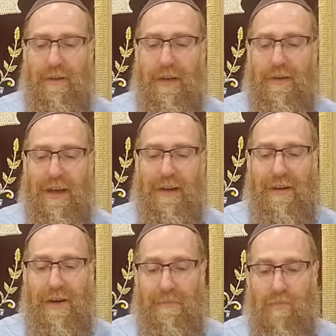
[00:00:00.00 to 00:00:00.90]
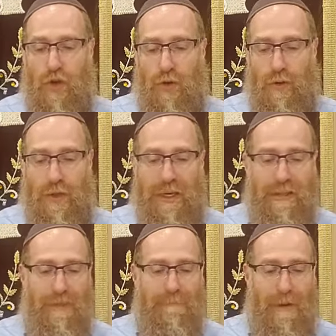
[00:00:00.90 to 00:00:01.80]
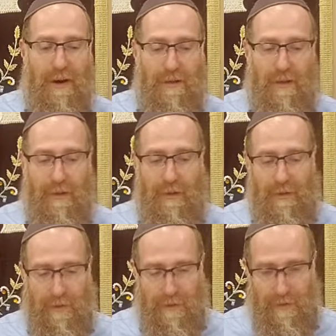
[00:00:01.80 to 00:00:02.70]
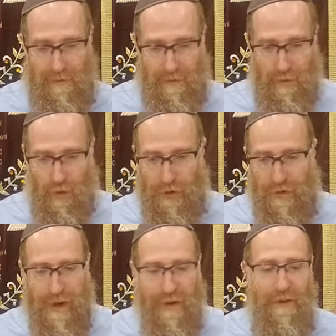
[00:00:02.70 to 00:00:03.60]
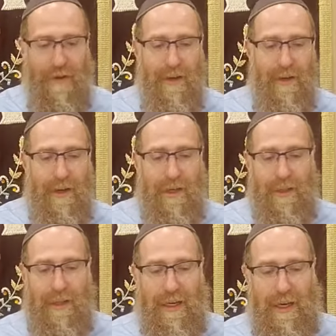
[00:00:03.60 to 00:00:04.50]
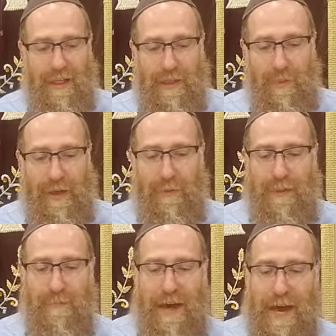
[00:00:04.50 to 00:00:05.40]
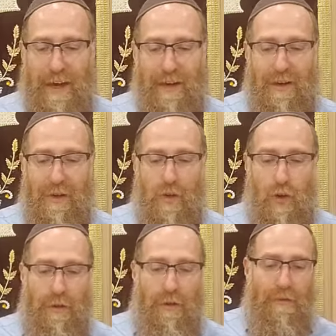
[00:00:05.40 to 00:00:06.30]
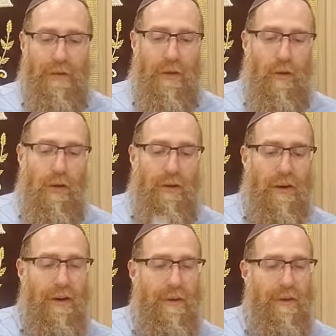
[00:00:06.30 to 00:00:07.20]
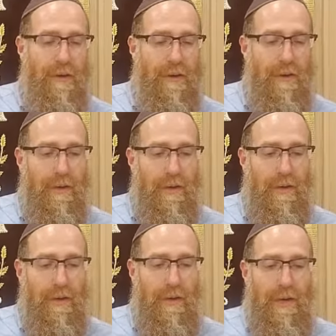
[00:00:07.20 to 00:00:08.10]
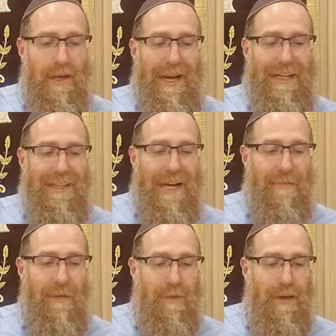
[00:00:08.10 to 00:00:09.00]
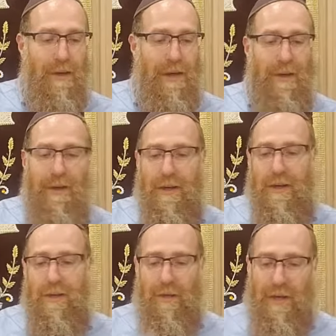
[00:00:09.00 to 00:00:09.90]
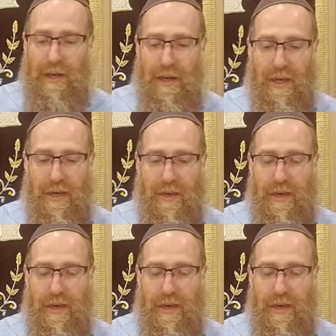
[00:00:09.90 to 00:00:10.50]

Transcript: then come to the eastern part of the courtyard. Let's find Mizbeach north of the altar. Haskan Miminoi, the